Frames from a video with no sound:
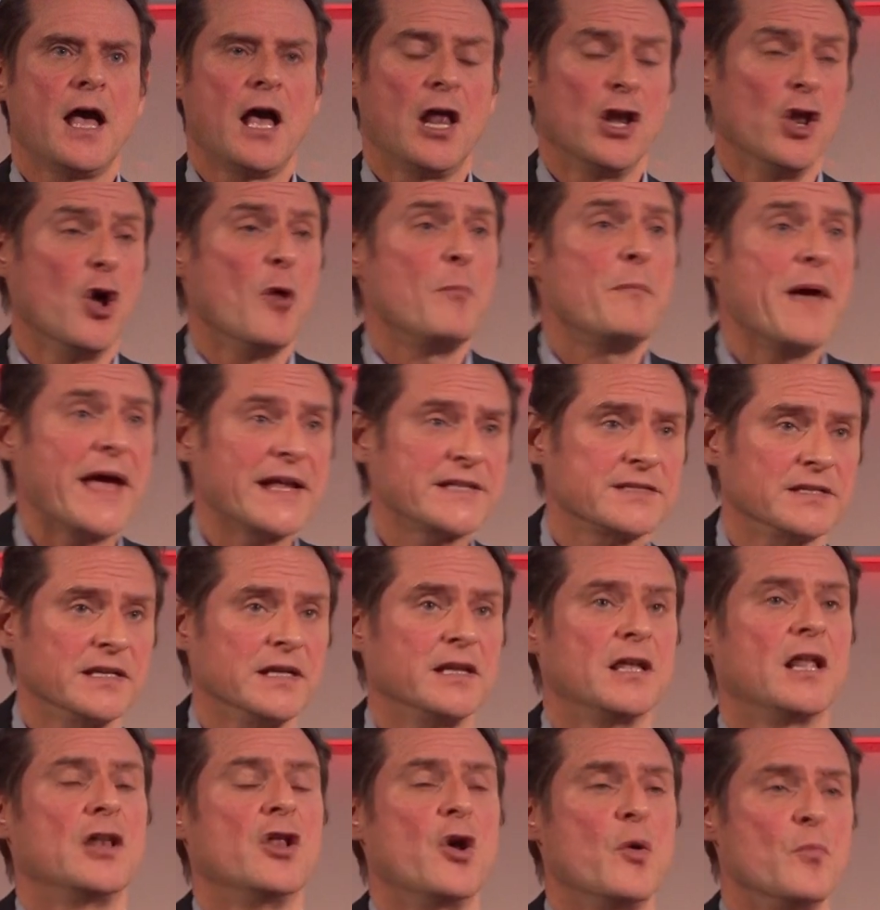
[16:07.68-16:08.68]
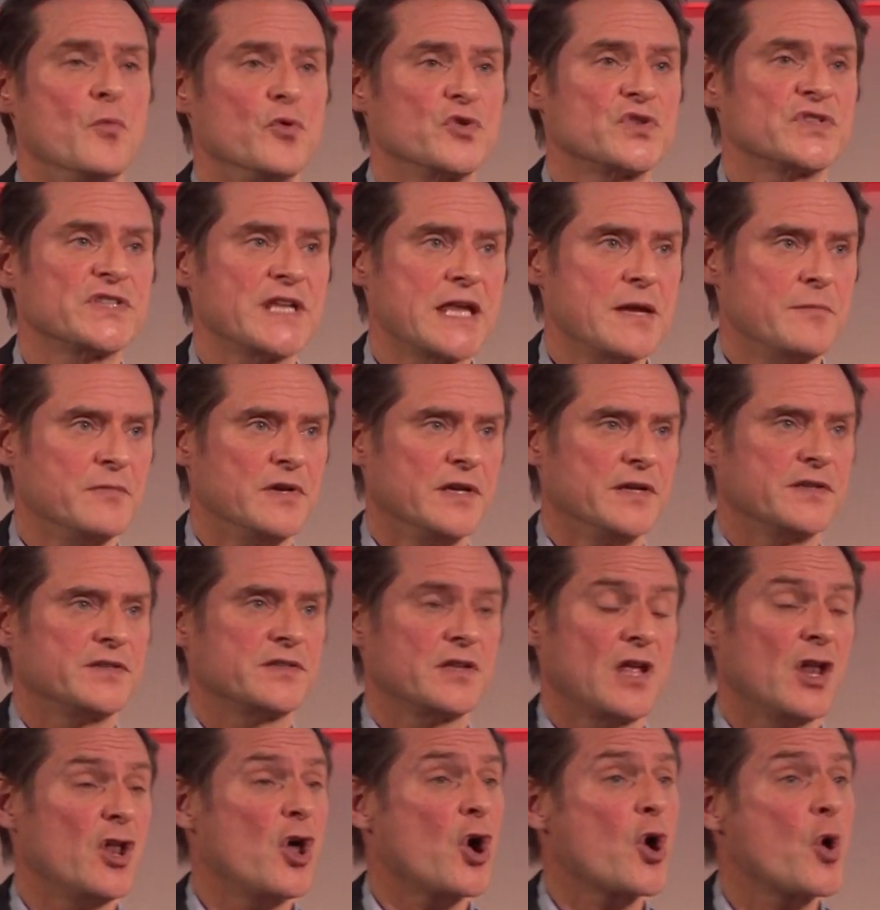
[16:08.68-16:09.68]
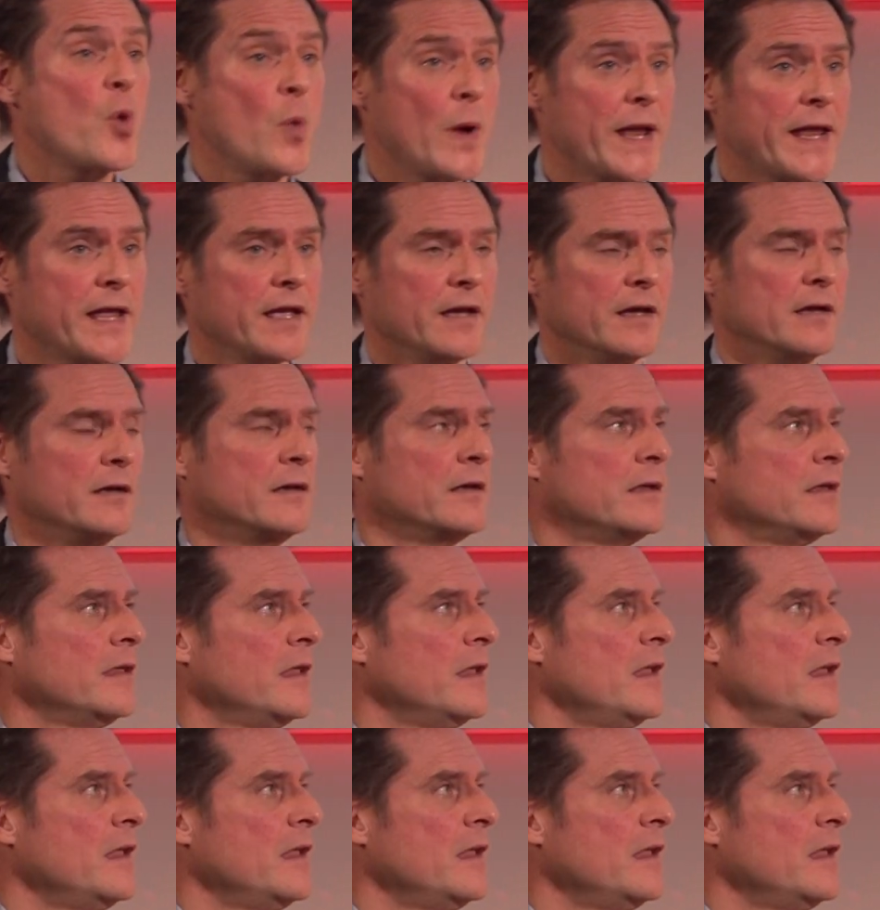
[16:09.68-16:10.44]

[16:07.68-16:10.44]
a lot better, a lot more seamless, a lot quicker.